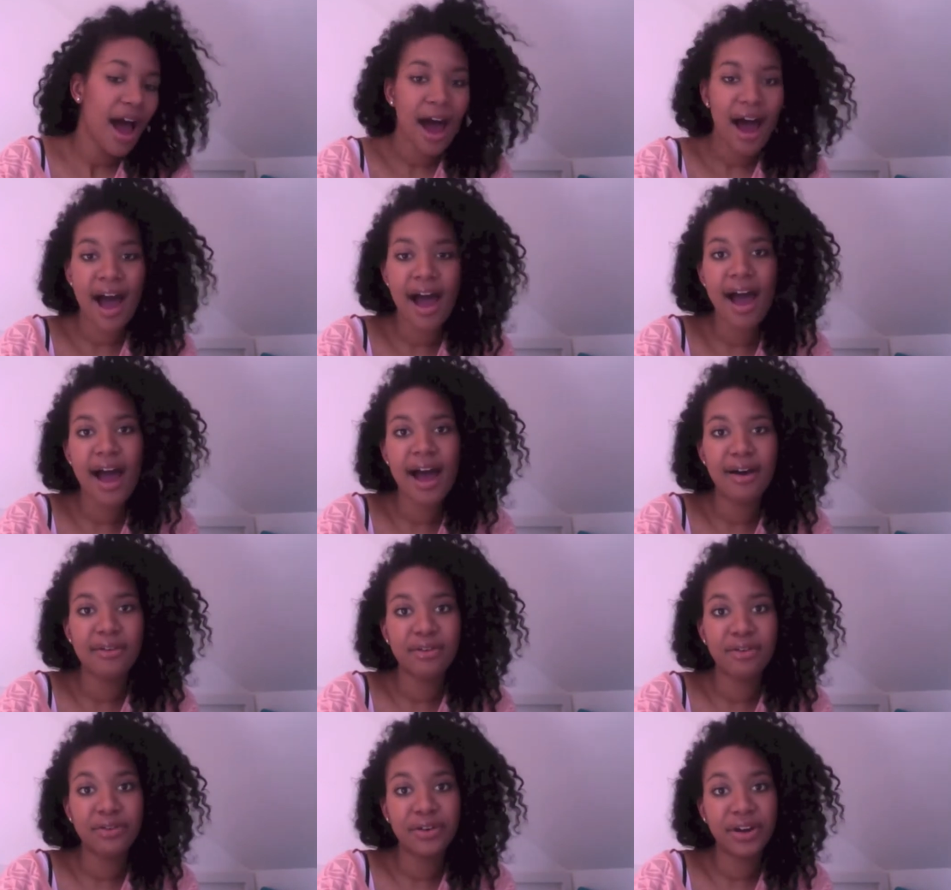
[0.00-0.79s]
I
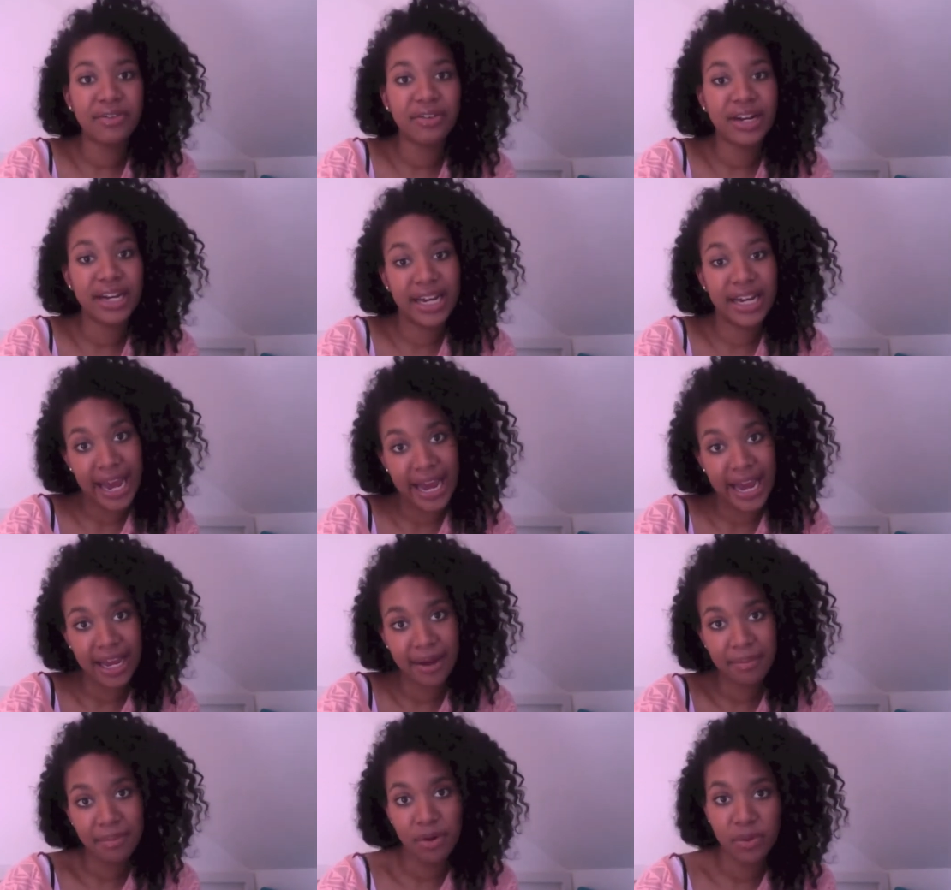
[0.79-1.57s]
have a favorite
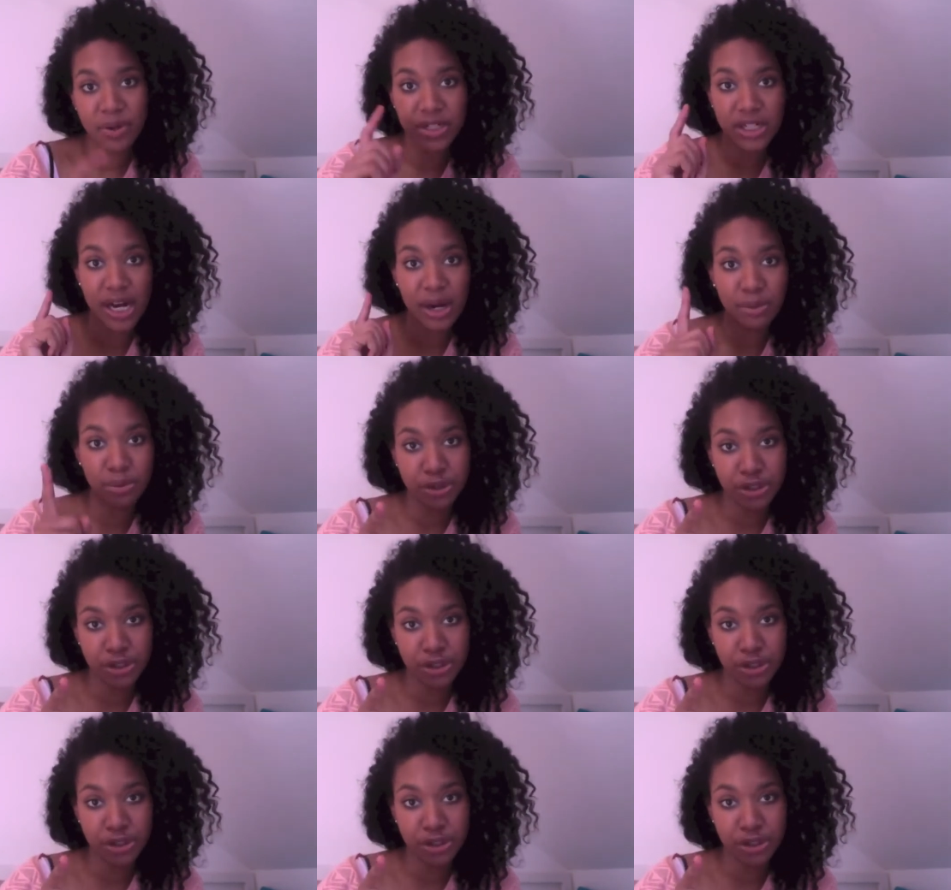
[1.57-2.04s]
game which I will